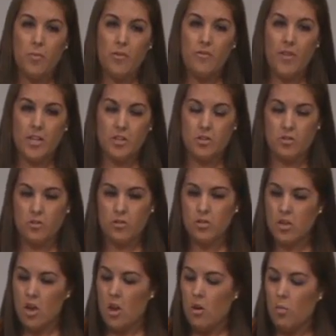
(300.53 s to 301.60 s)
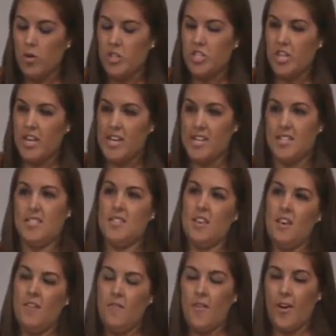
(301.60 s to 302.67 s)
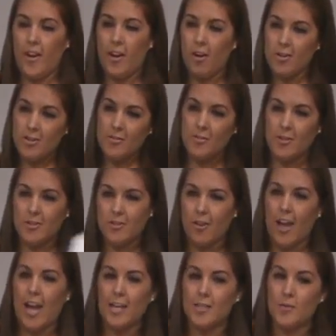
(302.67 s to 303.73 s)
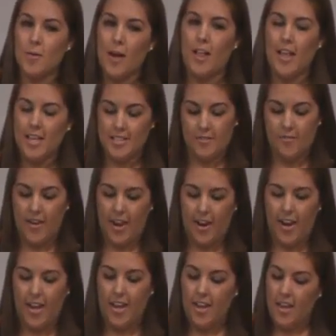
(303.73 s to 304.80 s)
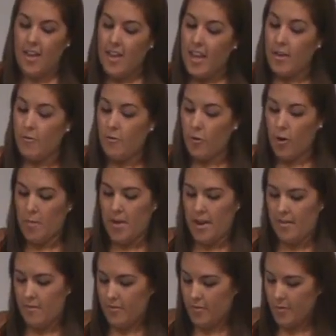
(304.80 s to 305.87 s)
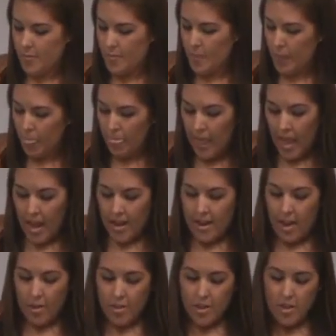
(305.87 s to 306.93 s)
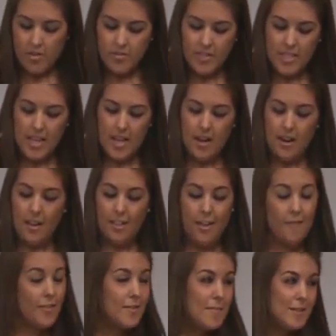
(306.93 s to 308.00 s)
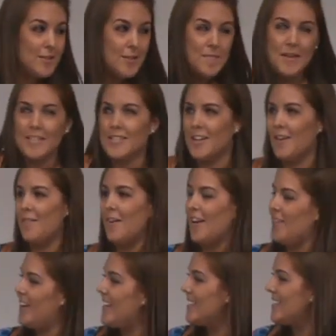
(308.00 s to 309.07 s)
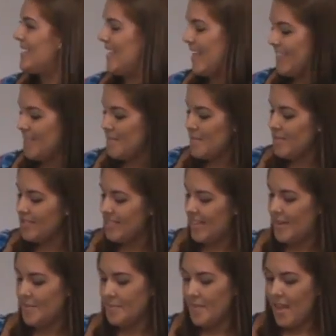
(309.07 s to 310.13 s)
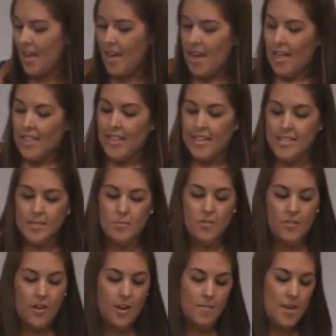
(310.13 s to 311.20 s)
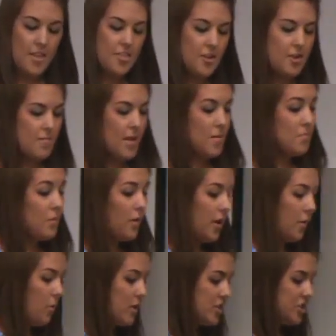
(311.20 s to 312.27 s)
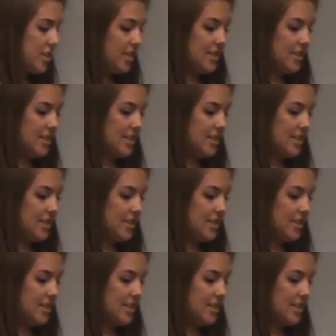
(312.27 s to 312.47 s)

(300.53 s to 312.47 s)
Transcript: professionals, which is very controversial as well as very informative. Now that you've seen a lovely mental picture of what we can see at the museum, let's move on to my third main point, which